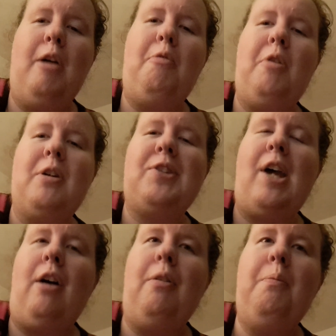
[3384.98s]
it works
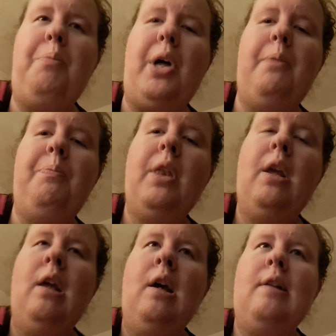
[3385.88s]
out. But
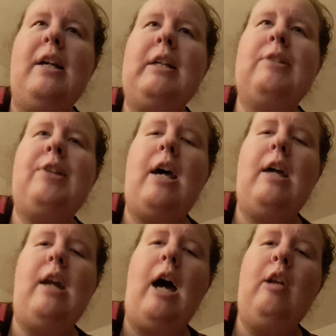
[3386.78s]
like I
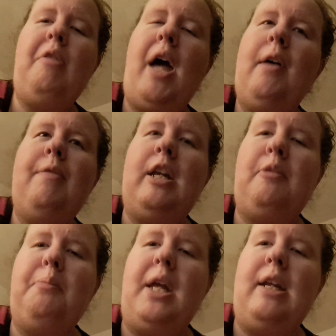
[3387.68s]
said, I don't have
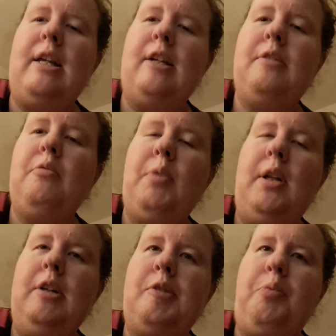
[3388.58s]
anybody that
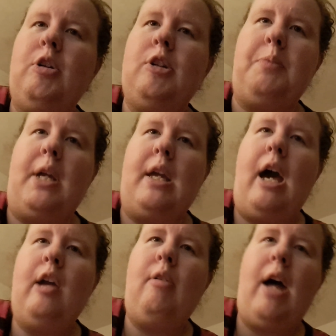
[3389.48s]
really supports me.
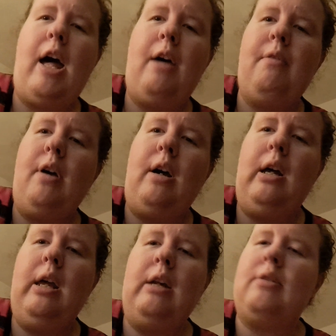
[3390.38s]
I don't have
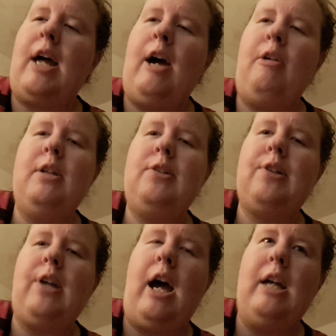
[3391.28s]
an
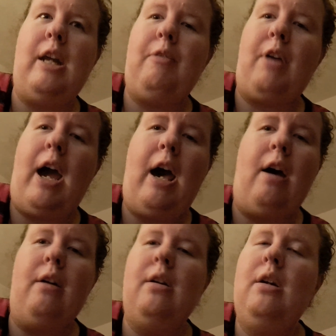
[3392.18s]
allowance. I never
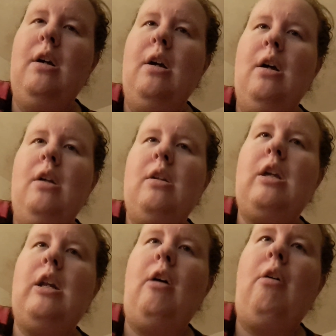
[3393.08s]
had,
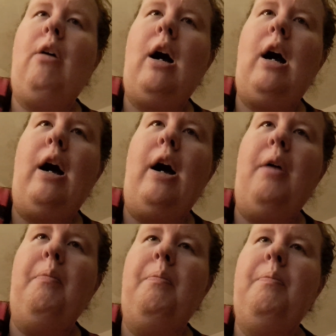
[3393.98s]
you know,
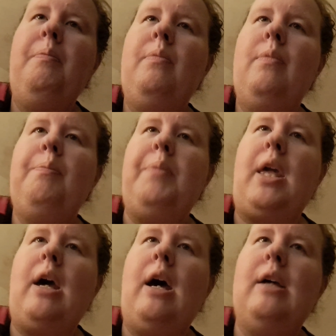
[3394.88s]
um,
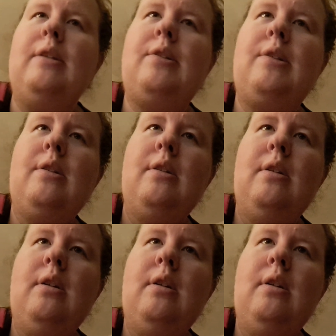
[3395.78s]
because